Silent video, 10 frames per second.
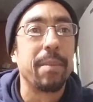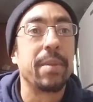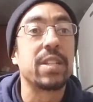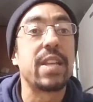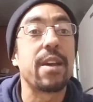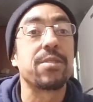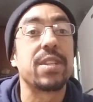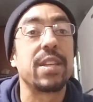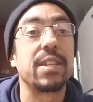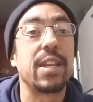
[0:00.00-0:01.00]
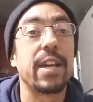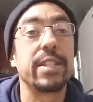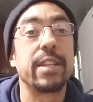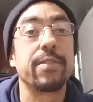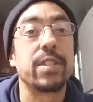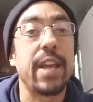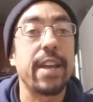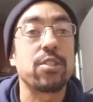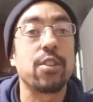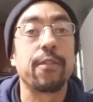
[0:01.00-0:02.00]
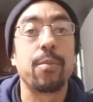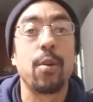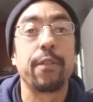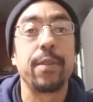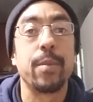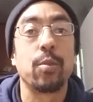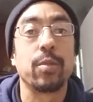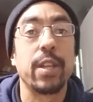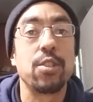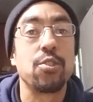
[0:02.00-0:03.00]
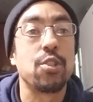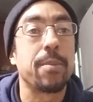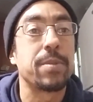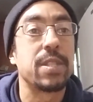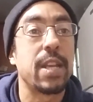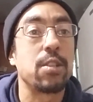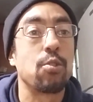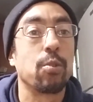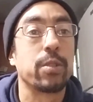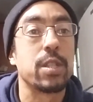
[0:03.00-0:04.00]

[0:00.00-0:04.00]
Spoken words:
MGTOW say the idea of detaching from all female relationships is age-old.